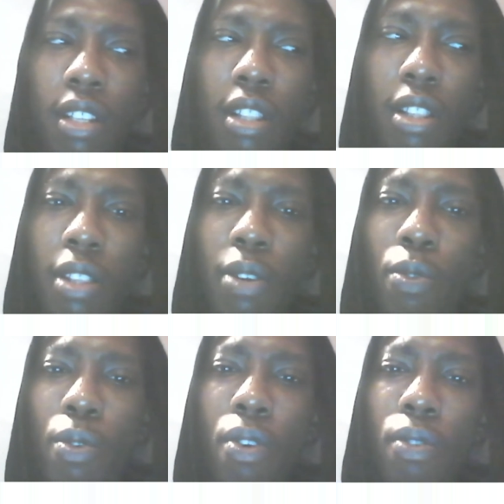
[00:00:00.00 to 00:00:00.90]
the
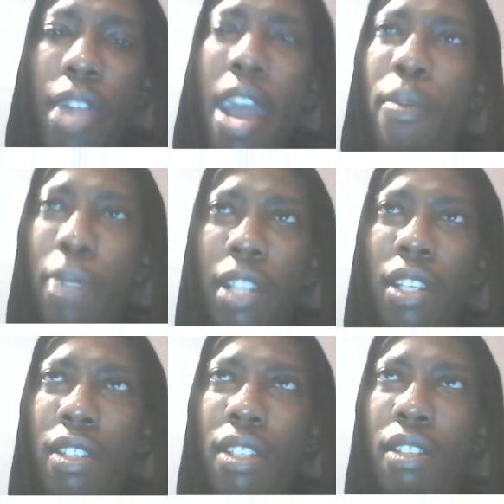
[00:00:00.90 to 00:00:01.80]
that
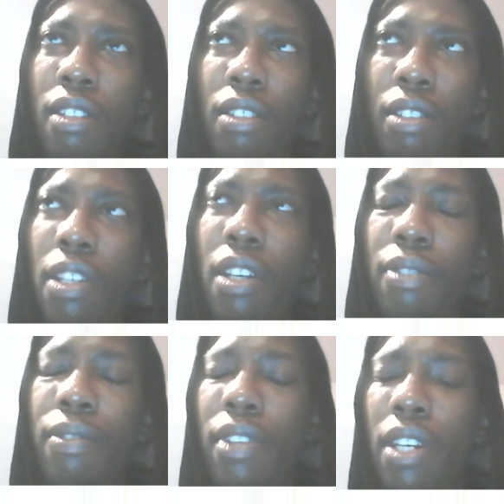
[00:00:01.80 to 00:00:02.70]
playlist. Okay,
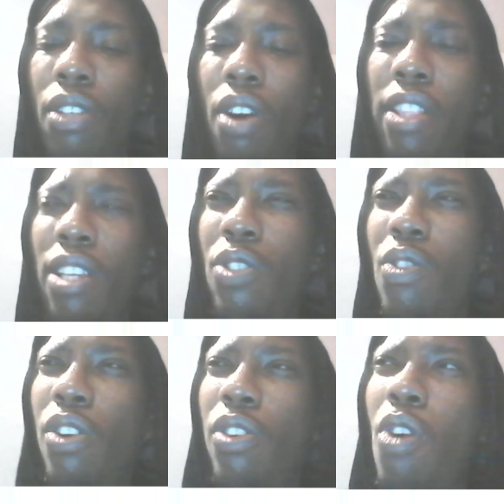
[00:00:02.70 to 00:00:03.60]
like I think it's
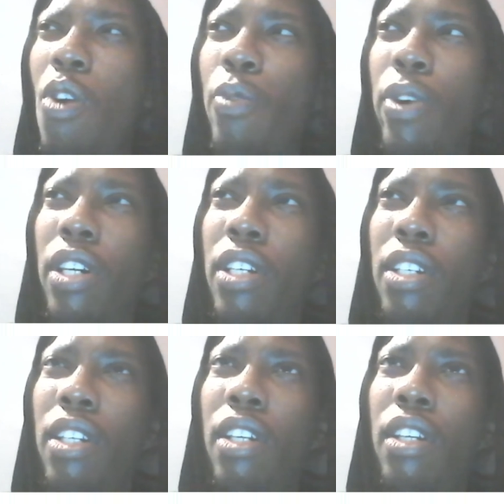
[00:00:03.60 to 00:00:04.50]
called all work
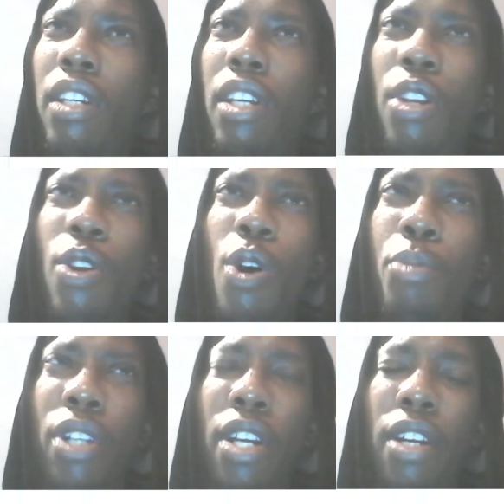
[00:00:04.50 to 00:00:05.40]
and no
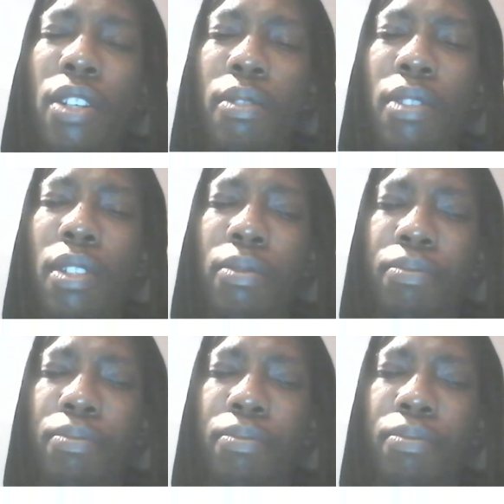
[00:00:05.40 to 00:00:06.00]
play or something.